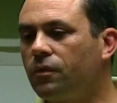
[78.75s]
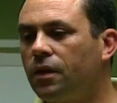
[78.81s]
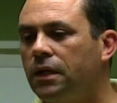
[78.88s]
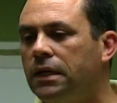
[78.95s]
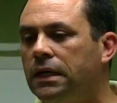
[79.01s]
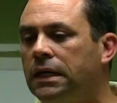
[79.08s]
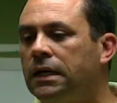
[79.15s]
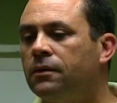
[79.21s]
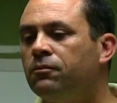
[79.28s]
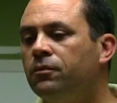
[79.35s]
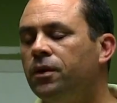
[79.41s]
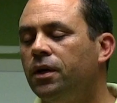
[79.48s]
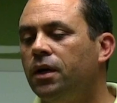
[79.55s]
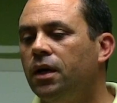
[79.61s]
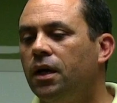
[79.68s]

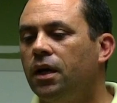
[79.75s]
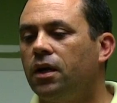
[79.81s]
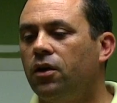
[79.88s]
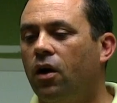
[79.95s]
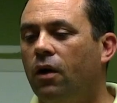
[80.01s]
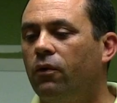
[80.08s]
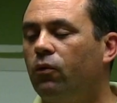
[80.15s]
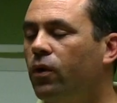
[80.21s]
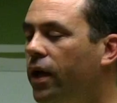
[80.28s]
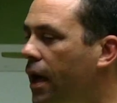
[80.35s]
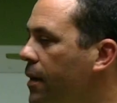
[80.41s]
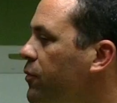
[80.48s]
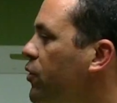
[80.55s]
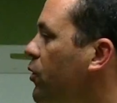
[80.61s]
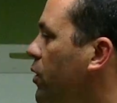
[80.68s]
I
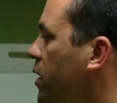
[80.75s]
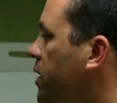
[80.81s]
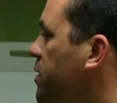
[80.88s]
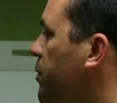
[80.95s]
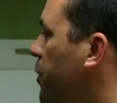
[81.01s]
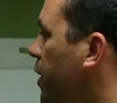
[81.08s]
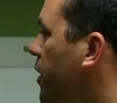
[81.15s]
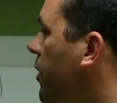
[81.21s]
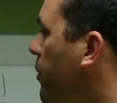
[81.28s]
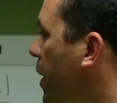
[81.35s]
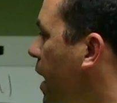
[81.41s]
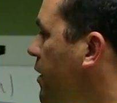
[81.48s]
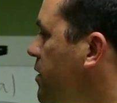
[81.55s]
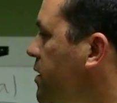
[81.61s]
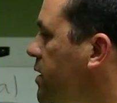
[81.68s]
came to Elizabeth
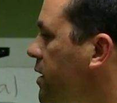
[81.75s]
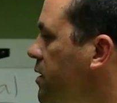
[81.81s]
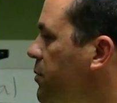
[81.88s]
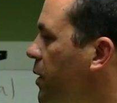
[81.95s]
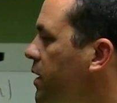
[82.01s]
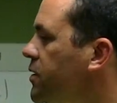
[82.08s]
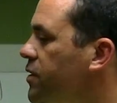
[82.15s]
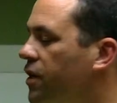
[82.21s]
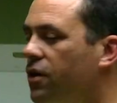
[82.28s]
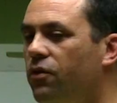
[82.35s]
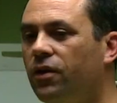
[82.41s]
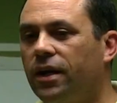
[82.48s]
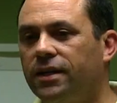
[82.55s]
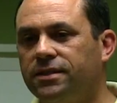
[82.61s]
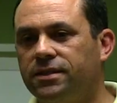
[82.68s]
about 6 months ago
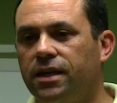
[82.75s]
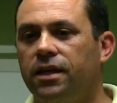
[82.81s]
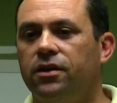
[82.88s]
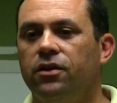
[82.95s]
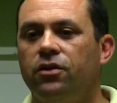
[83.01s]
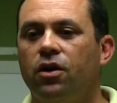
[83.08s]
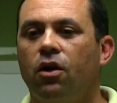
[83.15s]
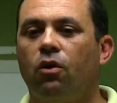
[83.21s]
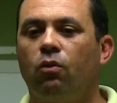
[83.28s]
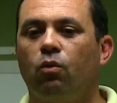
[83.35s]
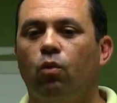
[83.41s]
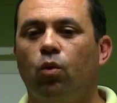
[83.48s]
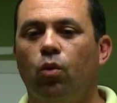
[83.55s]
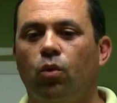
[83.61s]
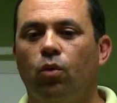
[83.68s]
and I said,
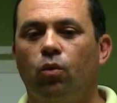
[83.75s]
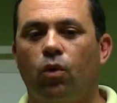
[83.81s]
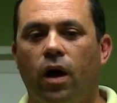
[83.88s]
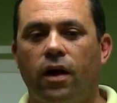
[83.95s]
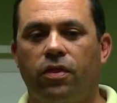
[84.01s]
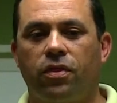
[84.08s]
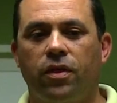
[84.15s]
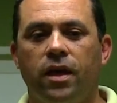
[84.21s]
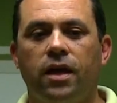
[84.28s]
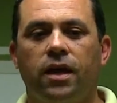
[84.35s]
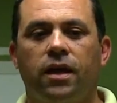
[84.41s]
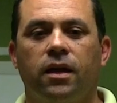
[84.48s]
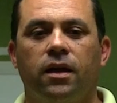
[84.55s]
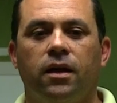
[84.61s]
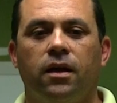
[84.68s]
I
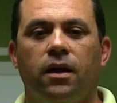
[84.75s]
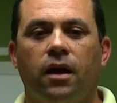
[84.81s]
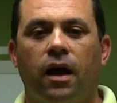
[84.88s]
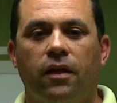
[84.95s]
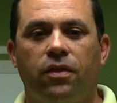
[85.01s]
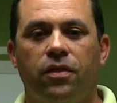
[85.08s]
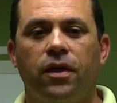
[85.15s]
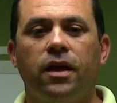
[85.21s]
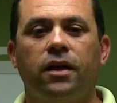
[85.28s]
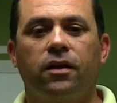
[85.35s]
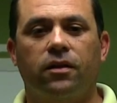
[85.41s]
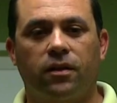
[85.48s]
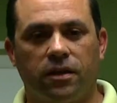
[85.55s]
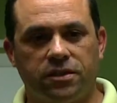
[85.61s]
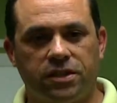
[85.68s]

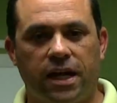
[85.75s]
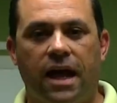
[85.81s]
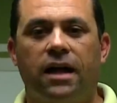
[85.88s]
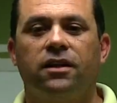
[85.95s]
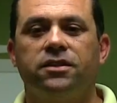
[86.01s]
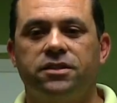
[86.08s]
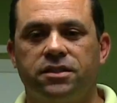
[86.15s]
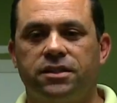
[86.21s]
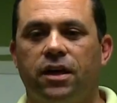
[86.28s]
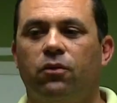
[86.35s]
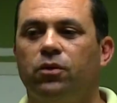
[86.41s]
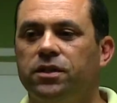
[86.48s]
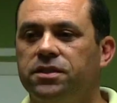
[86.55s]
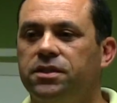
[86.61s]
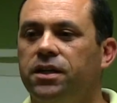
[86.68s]
think the challenges
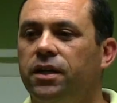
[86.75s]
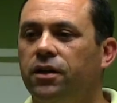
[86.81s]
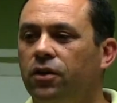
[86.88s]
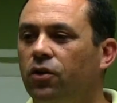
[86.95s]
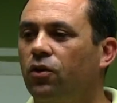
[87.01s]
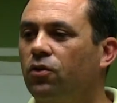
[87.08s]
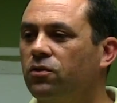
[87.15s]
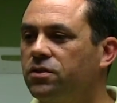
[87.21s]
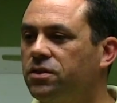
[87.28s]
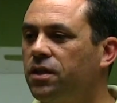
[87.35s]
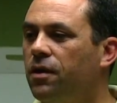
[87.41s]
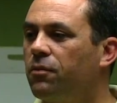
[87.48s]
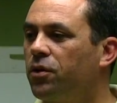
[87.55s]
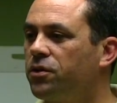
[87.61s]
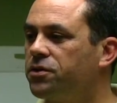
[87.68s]
that we see in Colonel
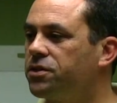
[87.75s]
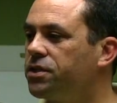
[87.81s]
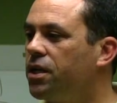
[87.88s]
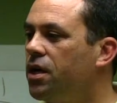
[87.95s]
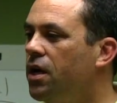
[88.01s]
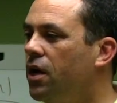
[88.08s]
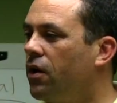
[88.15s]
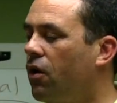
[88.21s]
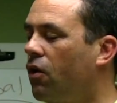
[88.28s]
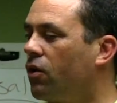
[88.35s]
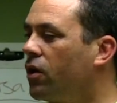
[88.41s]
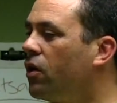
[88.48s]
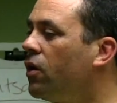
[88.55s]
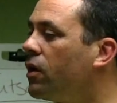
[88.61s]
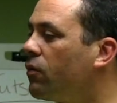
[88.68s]
Summers are
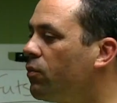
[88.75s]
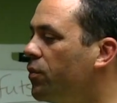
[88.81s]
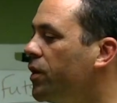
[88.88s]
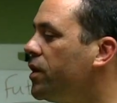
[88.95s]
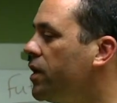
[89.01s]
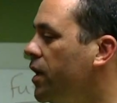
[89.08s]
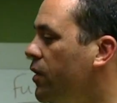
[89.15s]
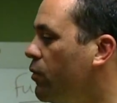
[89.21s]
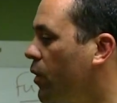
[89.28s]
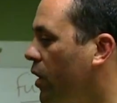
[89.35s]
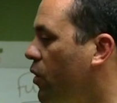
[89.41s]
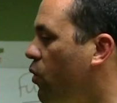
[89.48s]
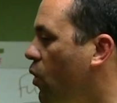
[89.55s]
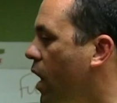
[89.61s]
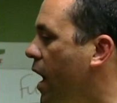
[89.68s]
going to really
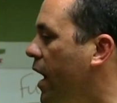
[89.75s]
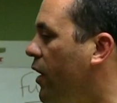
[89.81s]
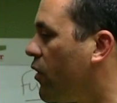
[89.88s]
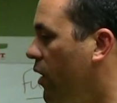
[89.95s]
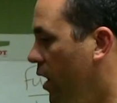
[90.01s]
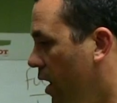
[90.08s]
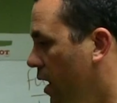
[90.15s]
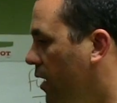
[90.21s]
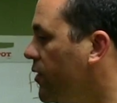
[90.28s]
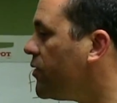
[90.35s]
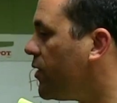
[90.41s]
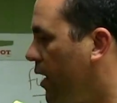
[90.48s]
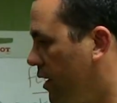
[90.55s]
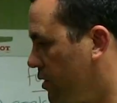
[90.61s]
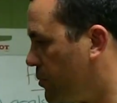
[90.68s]
require
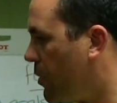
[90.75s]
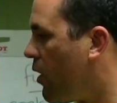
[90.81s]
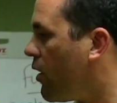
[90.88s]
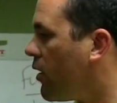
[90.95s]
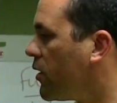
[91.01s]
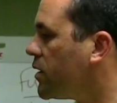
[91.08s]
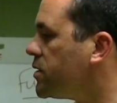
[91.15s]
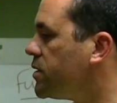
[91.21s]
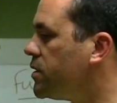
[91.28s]
us as parks